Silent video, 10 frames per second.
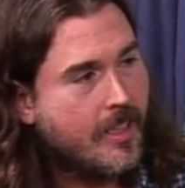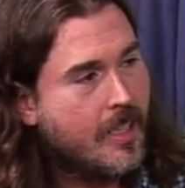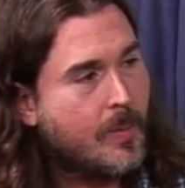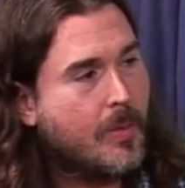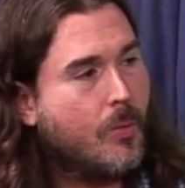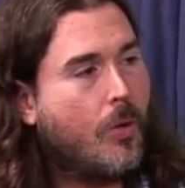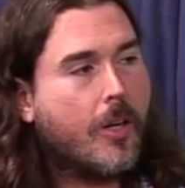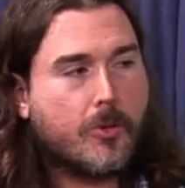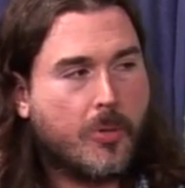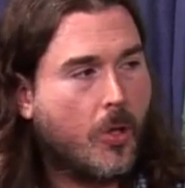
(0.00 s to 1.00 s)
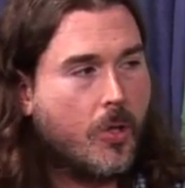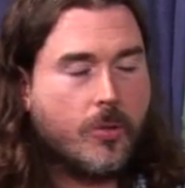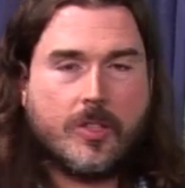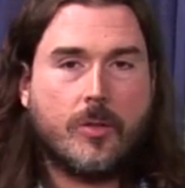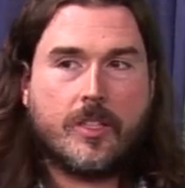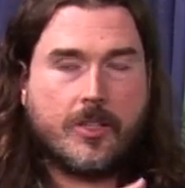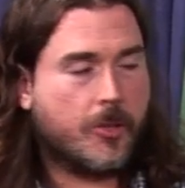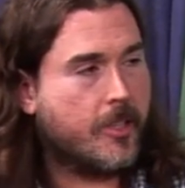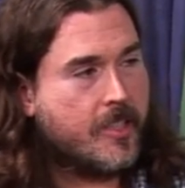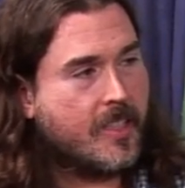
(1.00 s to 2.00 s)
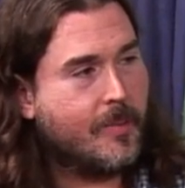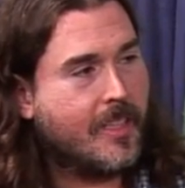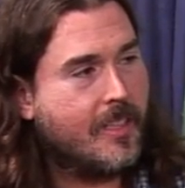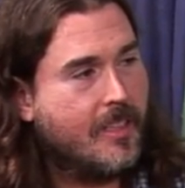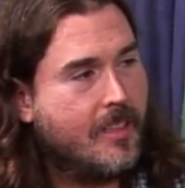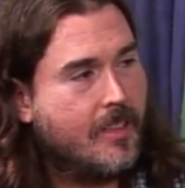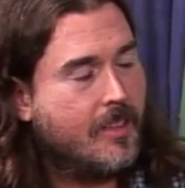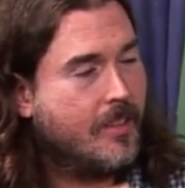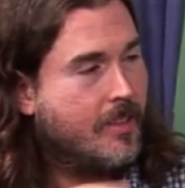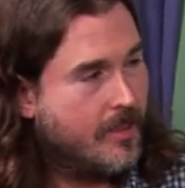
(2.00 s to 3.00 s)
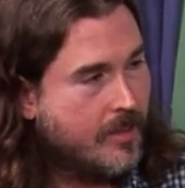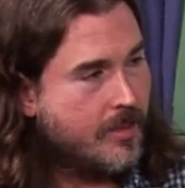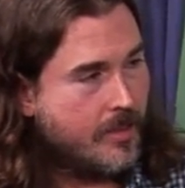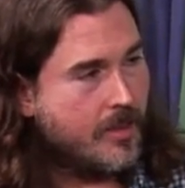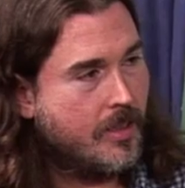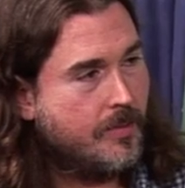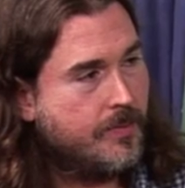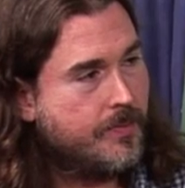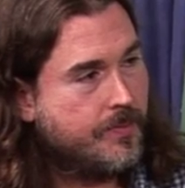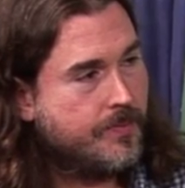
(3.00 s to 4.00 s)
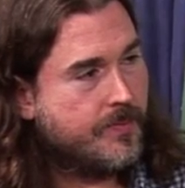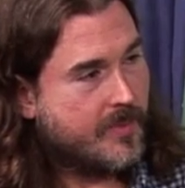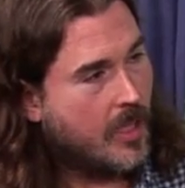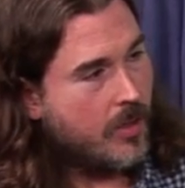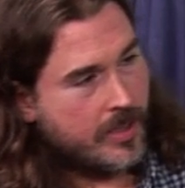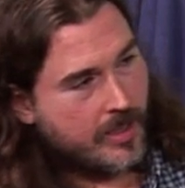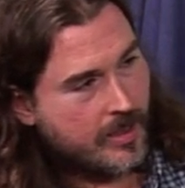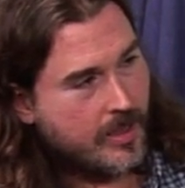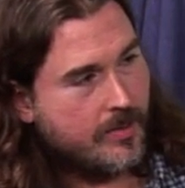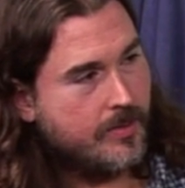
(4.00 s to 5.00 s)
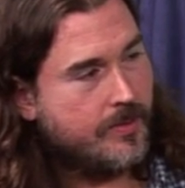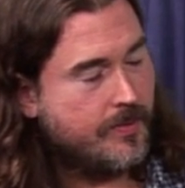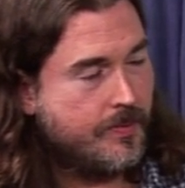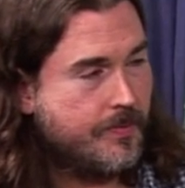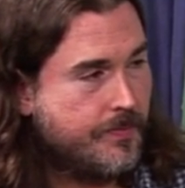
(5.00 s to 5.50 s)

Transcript: Yep. But water polo is always interesting to me. I, I that's the one that I was yeah. going to hit on. Water oh, okay, polo yeah. is very, very